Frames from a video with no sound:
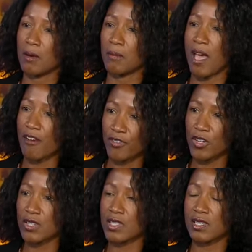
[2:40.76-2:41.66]

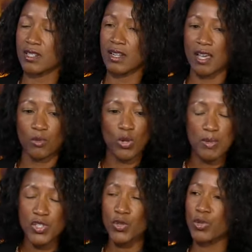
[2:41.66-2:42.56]
efforts and
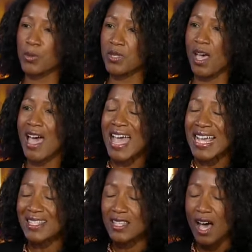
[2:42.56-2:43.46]
women's groups.
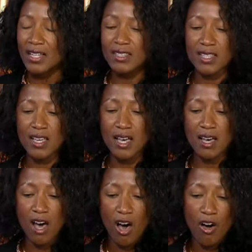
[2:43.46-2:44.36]
It's the idea
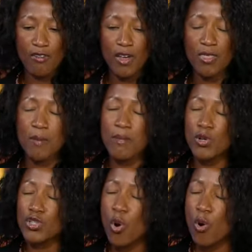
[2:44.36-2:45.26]
of the most
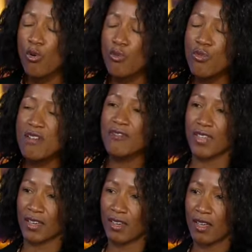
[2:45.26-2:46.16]

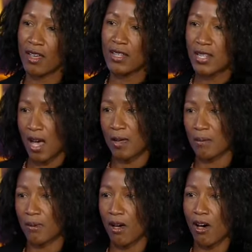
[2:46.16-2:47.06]
horrific type
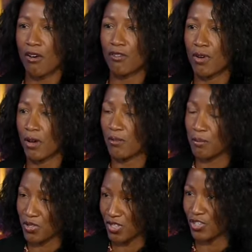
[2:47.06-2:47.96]
of
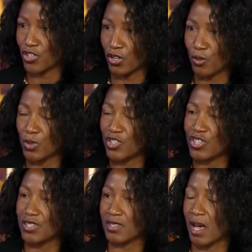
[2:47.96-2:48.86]
procedure, which is
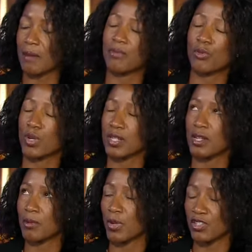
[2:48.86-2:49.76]
type 3.
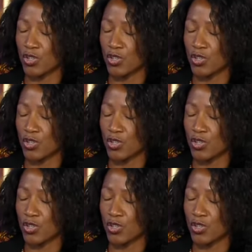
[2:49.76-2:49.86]
WHO